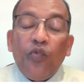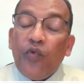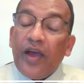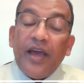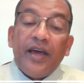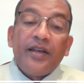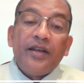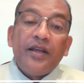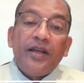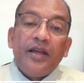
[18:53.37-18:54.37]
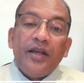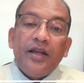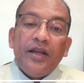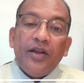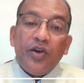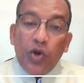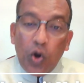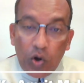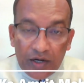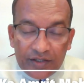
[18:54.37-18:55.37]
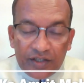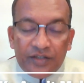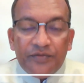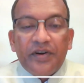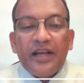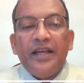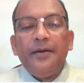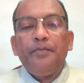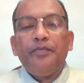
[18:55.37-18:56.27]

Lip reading: where knowledge is free,